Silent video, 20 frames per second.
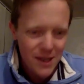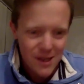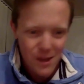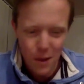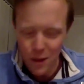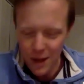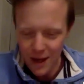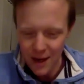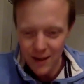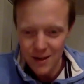
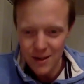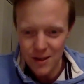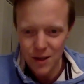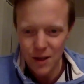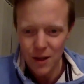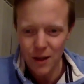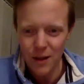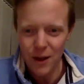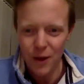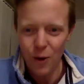things
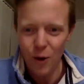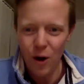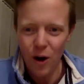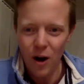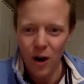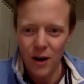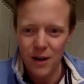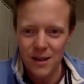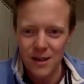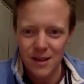that your
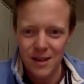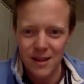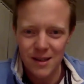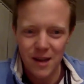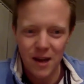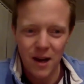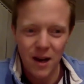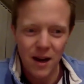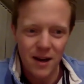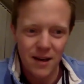heart
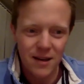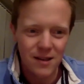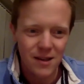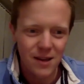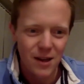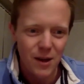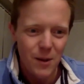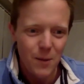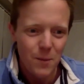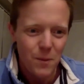desires,
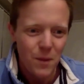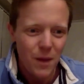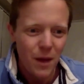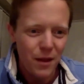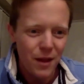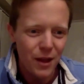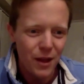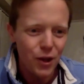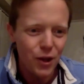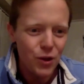
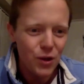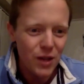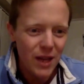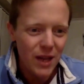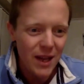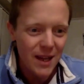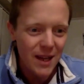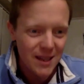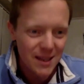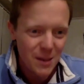that you
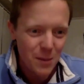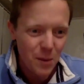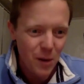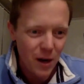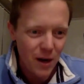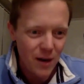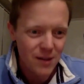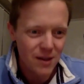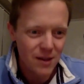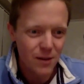need as a
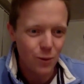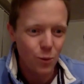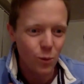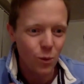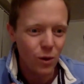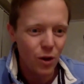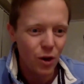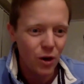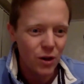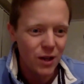person,
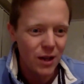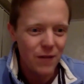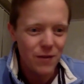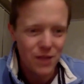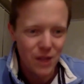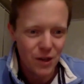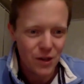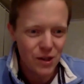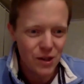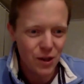God gives
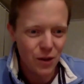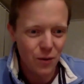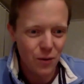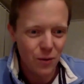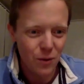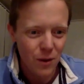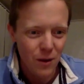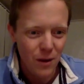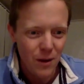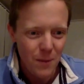those to you
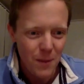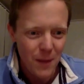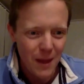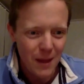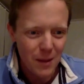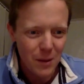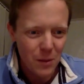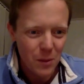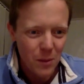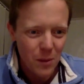
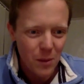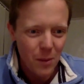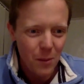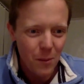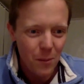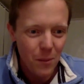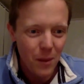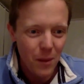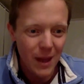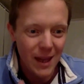in
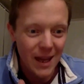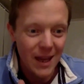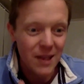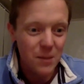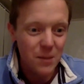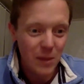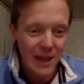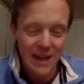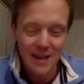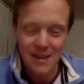his
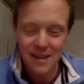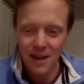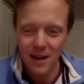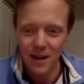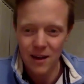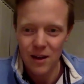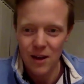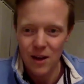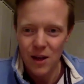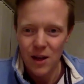blessing.
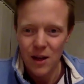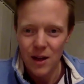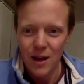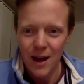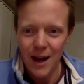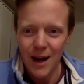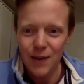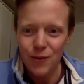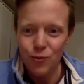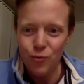
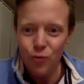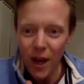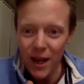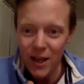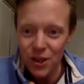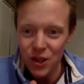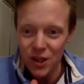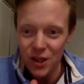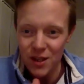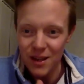And
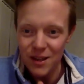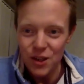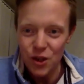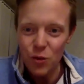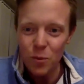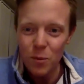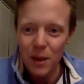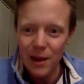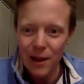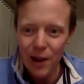righteousness, you
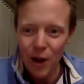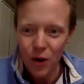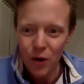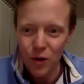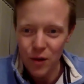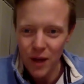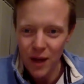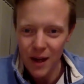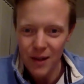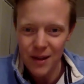belong
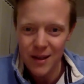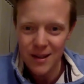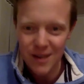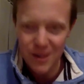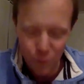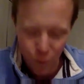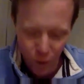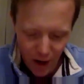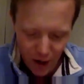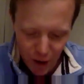there. This is
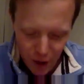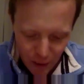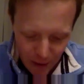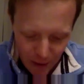where you